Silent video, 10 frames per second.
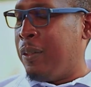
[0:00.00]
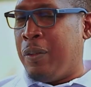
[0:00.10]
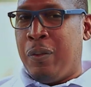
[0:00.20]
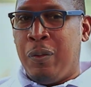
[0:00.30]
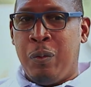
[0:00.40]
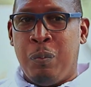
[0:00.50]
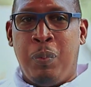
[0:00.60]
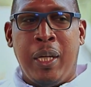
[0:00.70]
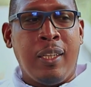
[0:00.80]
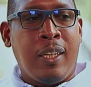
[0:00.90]
So
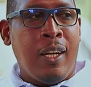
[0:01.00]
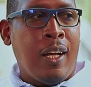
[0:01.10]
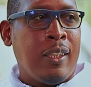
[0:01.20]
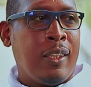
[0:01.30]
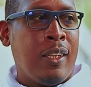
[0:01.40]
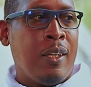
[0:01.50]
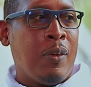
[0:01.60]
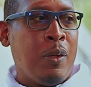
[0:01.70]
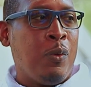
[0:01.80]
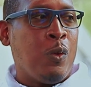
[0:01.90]
painkillers,
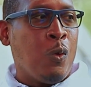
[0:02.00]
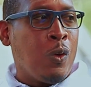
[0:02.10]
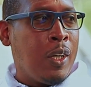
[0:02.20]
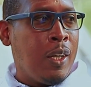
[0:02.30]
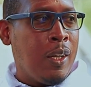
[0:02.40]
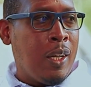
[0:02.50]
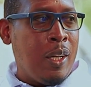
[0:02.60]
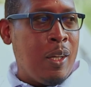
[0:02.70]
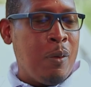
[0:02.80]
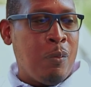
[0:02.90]
even if you took
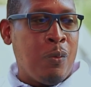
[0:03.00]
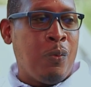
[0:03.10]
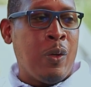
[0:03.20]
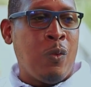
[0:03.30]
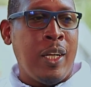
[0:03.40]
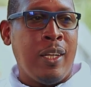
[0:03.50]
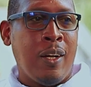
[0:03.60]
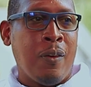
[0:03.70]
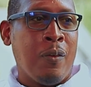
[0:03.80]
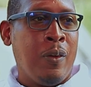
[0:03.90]
ibuprofen right
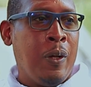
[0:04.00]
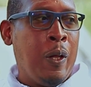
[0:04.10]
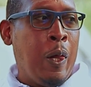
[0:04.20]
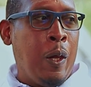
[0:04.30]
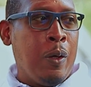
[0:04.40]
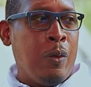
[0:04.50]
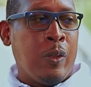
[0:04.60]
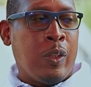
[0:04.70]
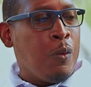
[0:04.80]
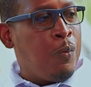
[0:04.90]
now,
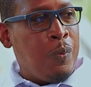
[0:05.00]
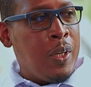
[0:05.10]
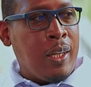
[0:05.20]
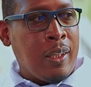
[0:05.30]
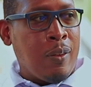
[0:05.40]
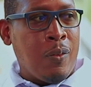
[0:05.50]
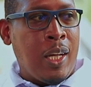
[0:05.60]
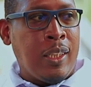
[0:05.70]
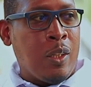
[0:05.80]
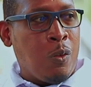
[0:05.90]
you stop feeling,
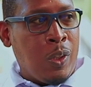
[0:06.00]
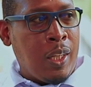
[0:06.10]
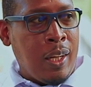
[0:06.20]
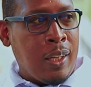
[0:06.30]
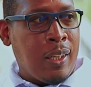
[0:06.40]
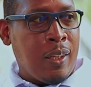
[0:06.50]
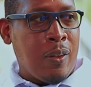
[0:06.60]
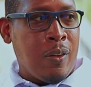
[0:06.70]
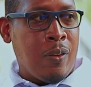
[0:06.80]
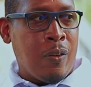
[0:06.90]
whether it's a toothache
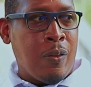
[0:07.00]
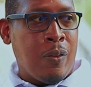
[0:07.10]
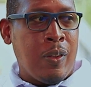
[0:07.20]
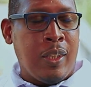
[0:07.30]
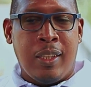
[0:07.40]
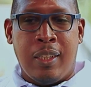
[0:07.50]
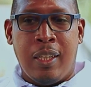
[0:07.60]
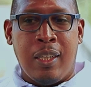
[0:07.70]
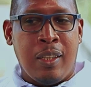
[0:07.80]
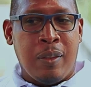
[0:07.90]
or it's
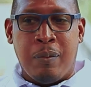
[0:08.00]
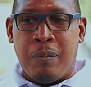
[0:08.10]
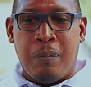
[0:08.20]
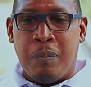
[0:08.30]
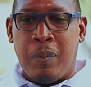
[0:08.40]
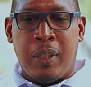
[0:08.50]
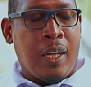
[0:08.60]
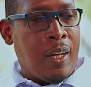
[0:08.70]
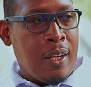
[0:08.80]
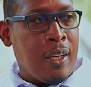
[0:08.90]

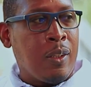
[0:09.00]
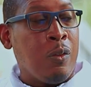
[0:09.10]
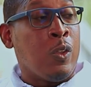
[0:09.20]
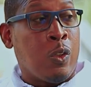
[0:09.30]
a headache, you